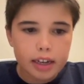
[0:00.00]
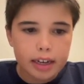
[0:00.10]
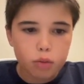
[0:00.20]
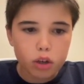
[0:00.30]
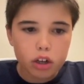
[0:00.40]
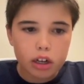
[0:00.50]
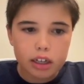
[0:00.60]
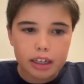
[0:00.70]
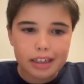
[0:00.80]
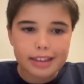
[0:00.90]
and we're gonna
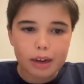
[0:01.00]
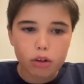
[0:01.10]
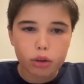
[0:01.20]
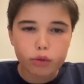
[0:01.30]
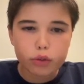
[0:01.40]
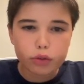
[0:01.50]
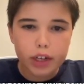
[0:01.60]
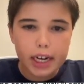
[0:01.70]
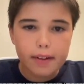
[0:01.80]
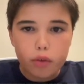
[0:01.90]
click download for free.